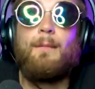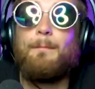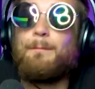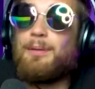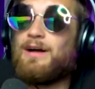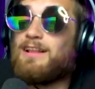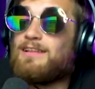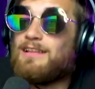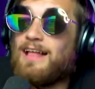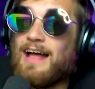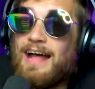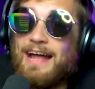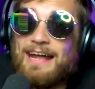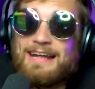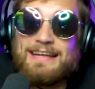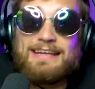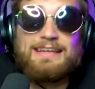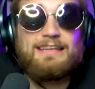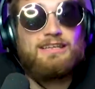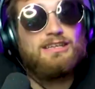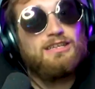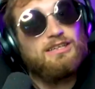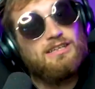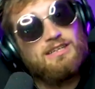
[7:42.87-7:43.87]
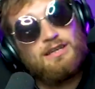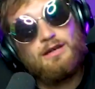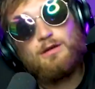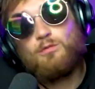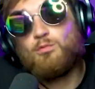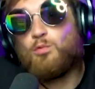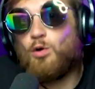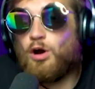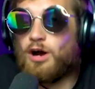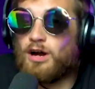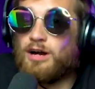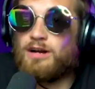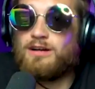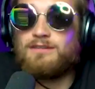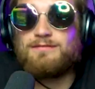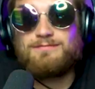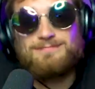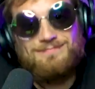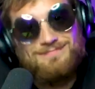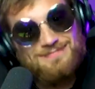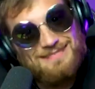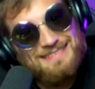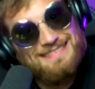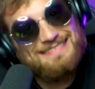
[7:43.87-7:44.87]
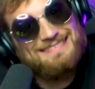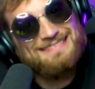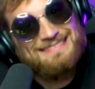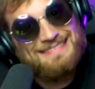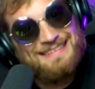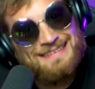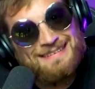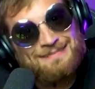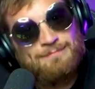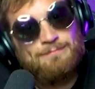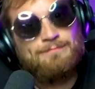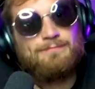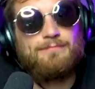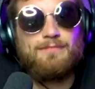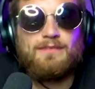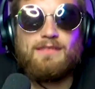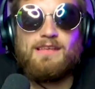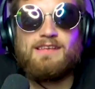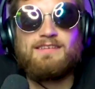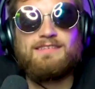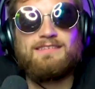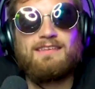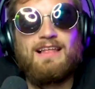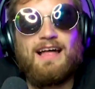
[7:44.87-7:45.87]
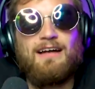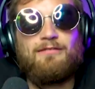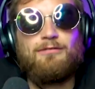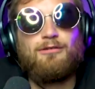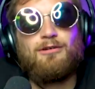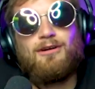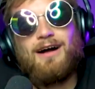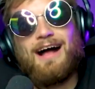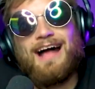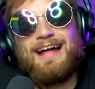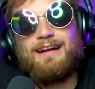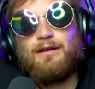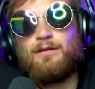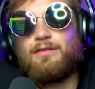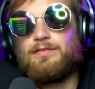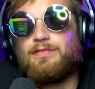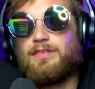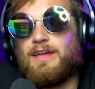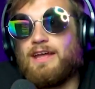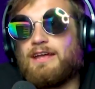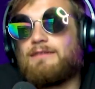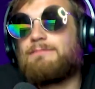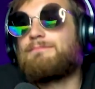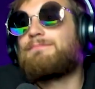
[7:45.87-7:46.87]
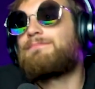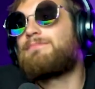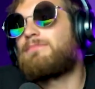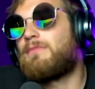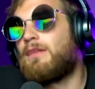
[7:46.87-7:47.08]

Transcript: but, like, you weren't mm, this level, I don't think.